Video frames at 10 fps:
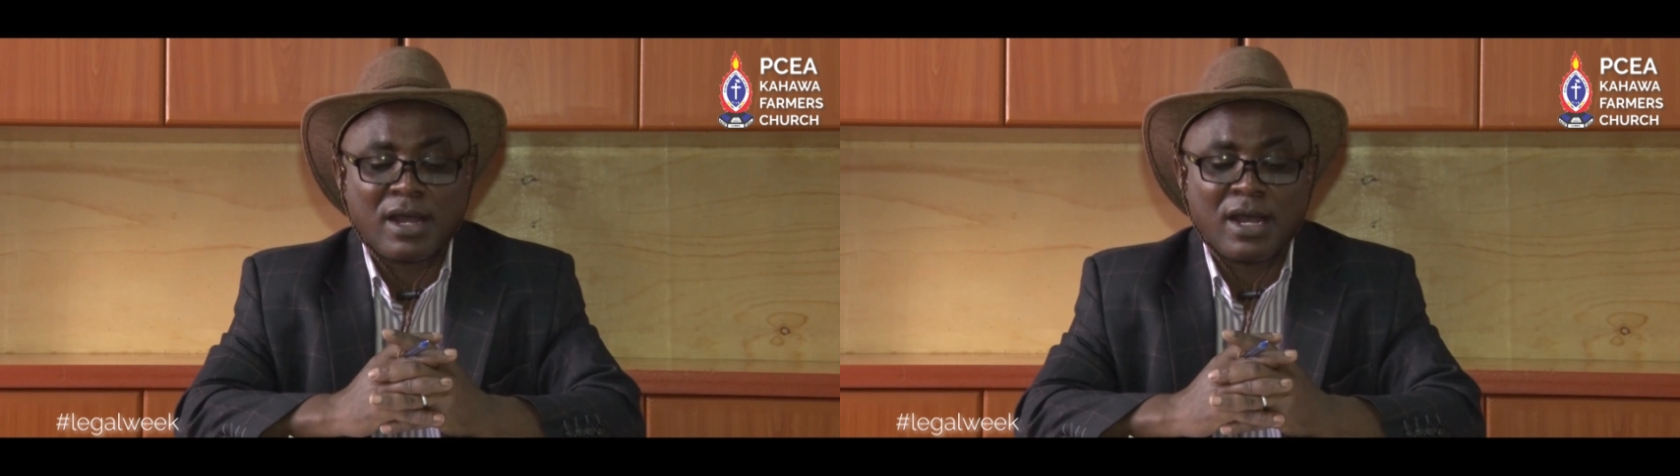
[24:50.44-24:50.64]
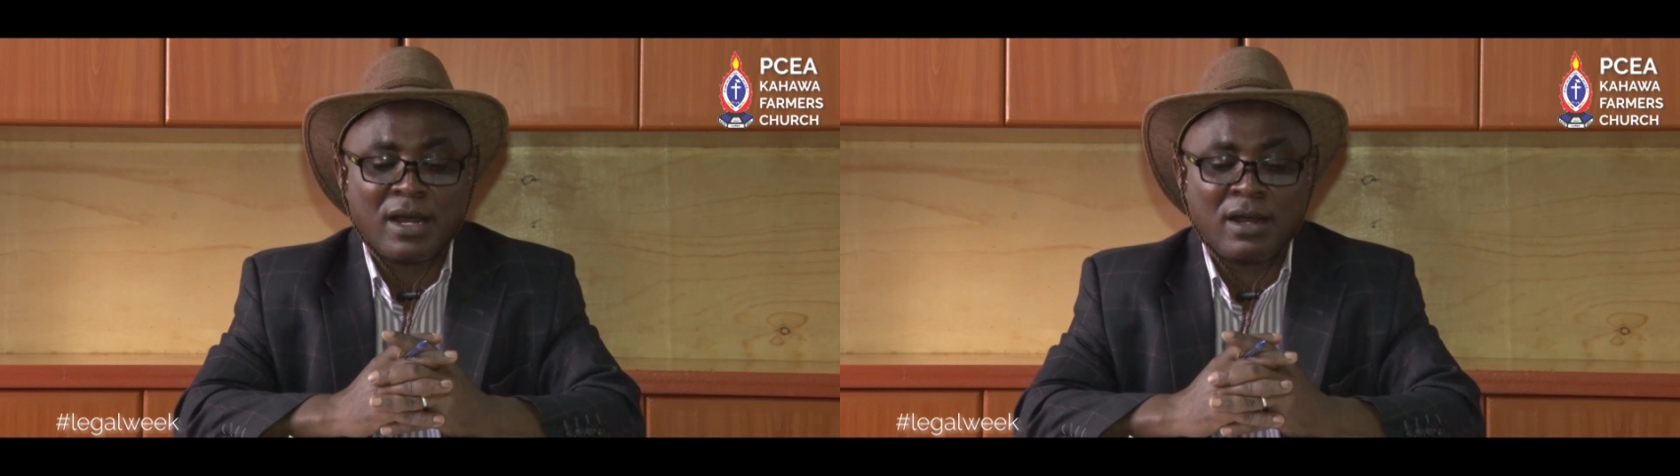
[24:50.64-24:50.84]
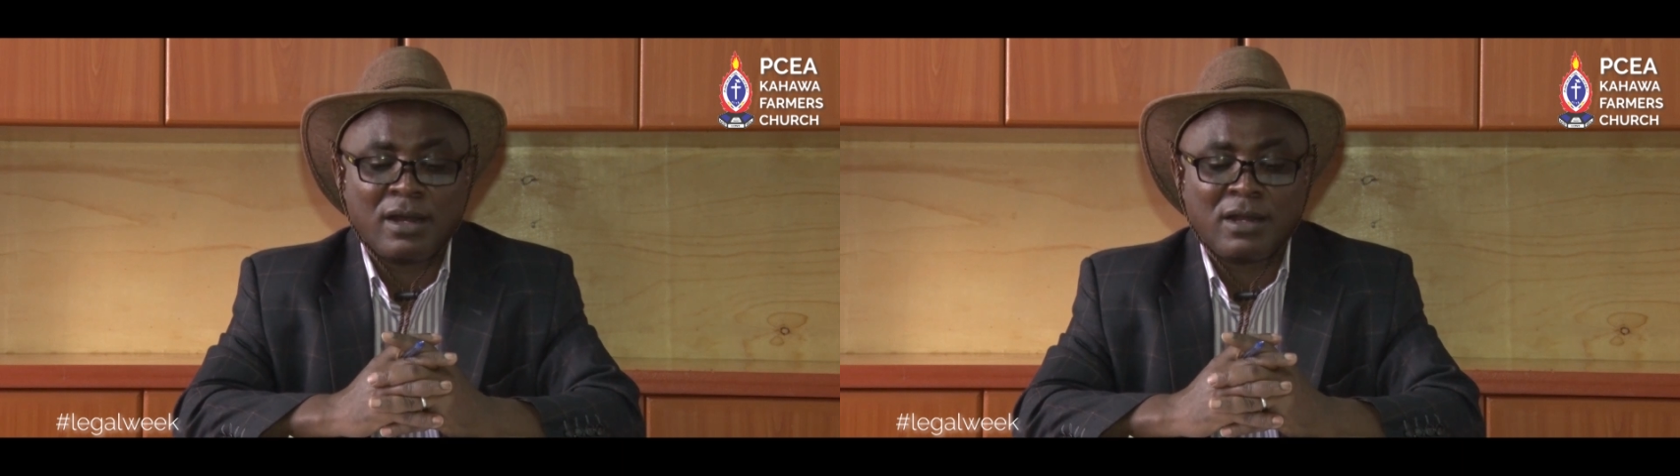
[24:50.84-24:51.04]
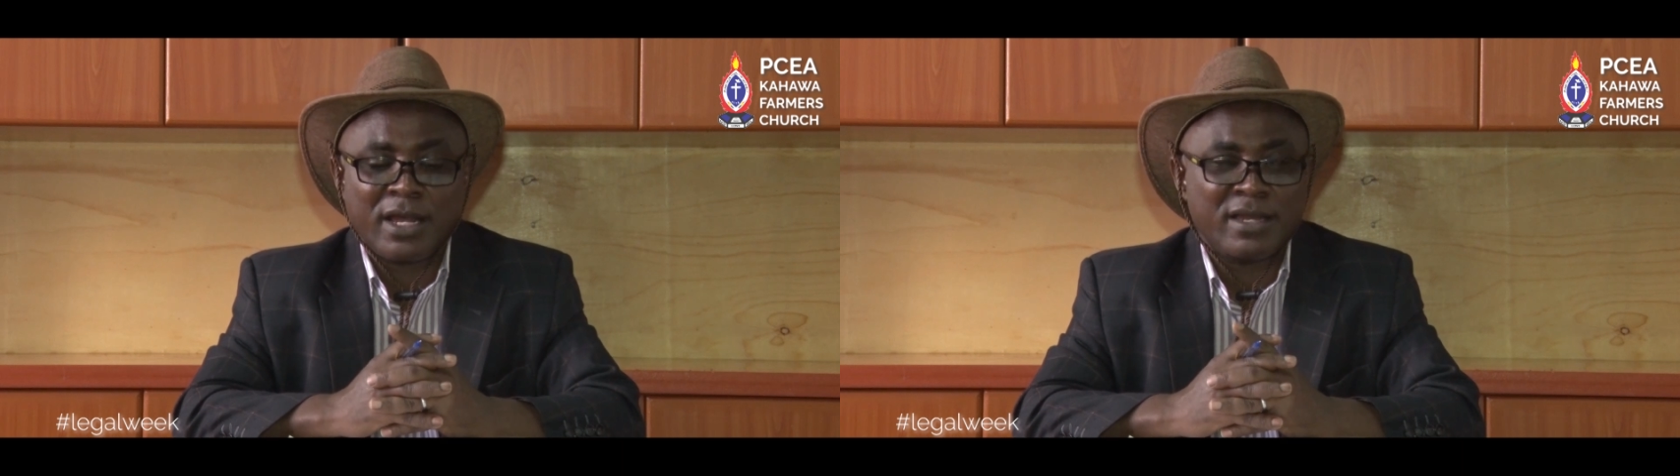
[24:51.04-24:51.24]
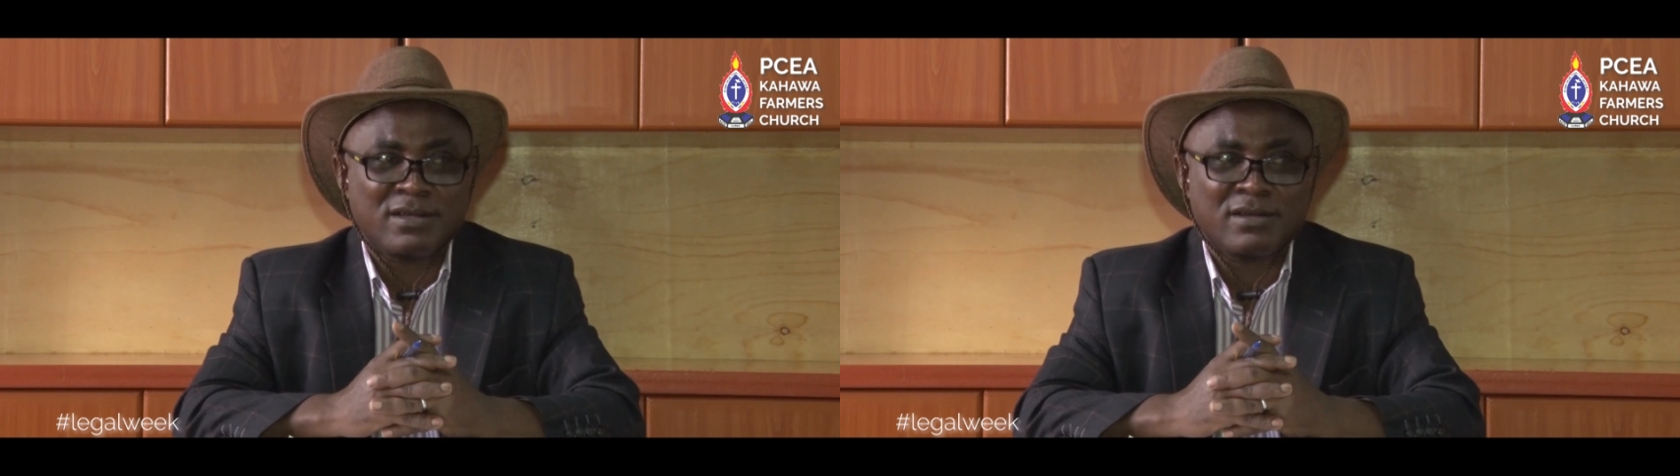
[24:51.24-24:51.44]
uh,
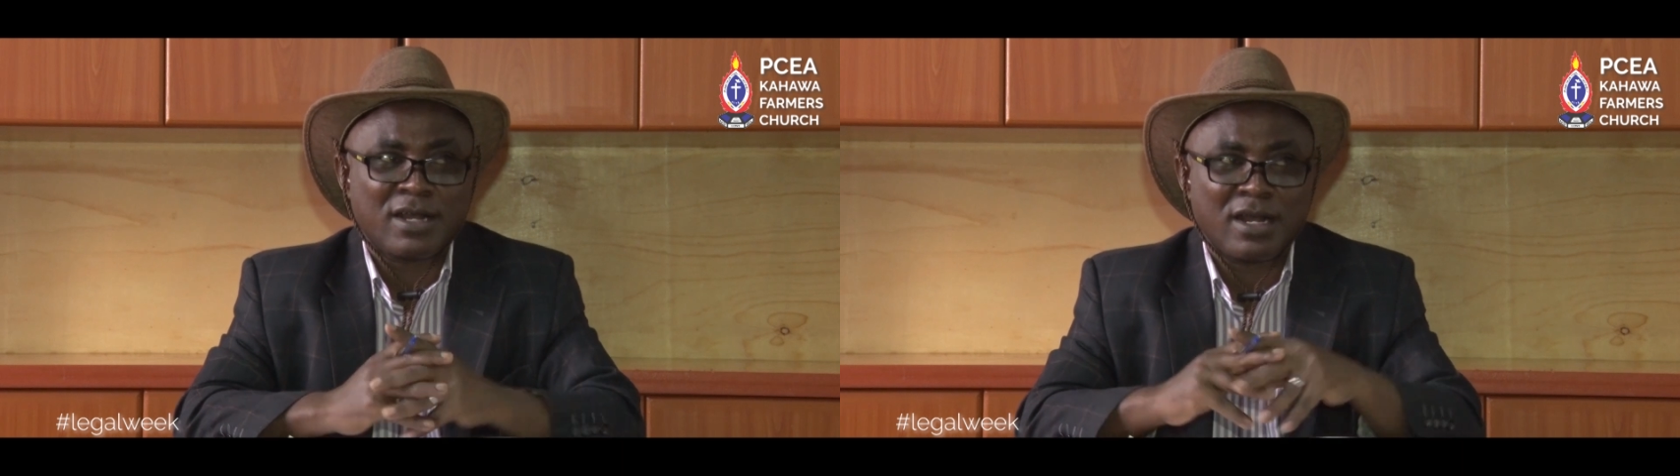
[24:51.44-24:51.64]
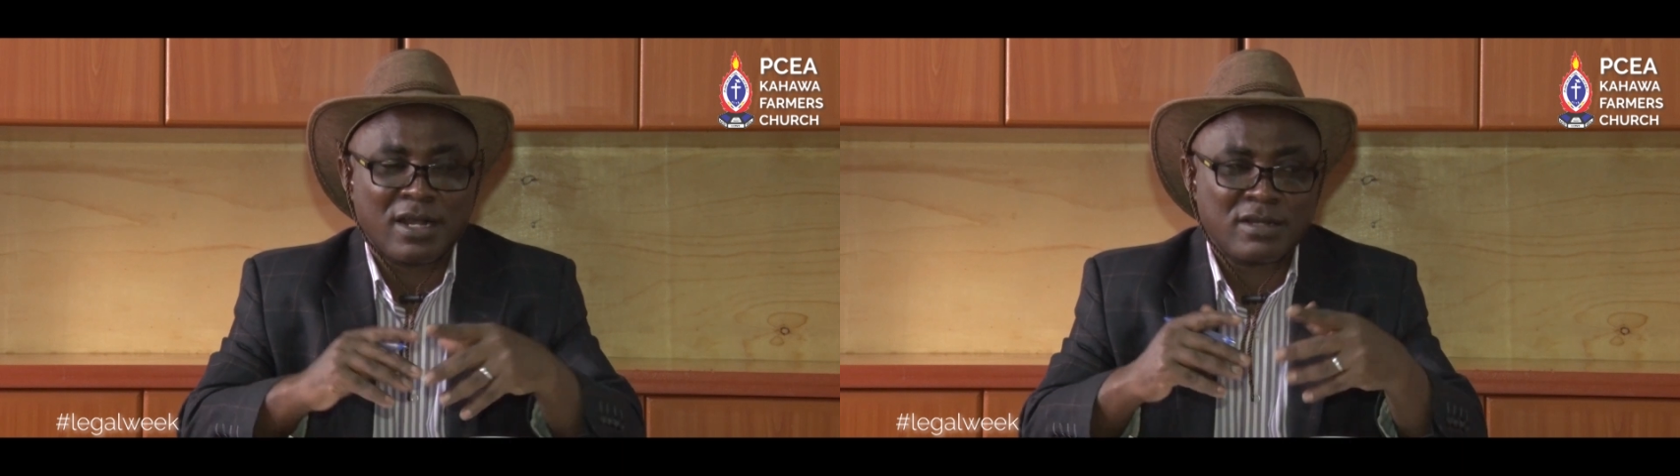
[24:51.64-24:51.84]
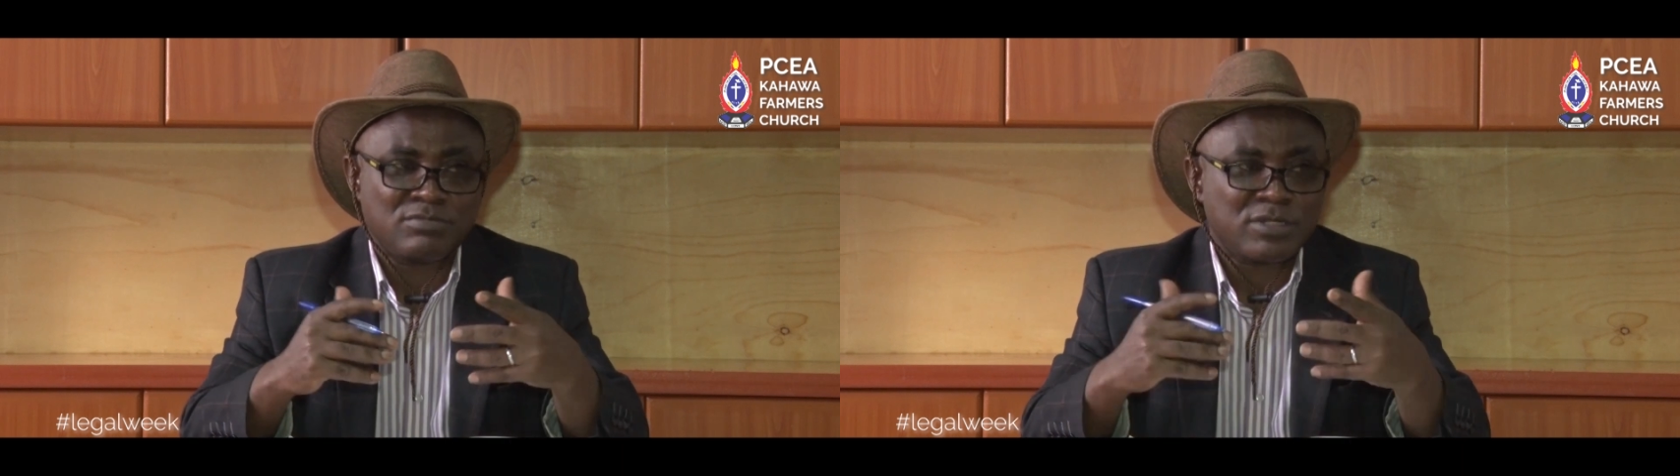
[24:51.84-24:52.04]
like uh,